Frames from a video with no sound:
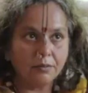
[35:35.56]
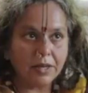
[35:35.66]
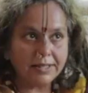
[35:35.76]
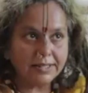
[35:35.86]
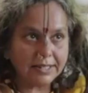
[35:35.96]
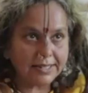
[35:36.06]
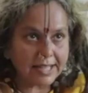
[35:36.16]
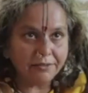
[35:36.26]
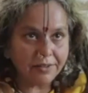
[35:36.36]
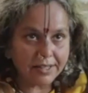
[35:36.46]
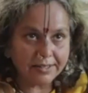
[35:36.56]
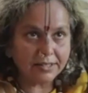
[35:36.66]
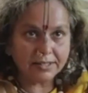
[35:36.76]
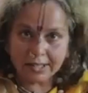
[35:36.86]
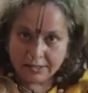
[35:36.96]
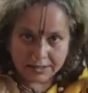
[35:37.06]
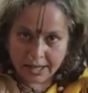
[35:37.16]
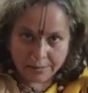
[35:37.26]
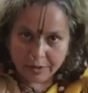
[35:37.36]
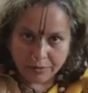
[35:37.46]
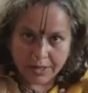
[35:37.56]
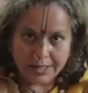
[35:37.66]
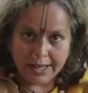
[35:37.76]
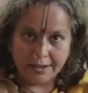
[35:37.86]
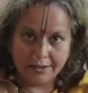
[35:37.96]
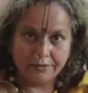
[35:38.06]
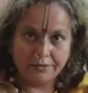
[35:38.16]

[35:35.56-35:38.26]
But this selflessness doesn't come in one day.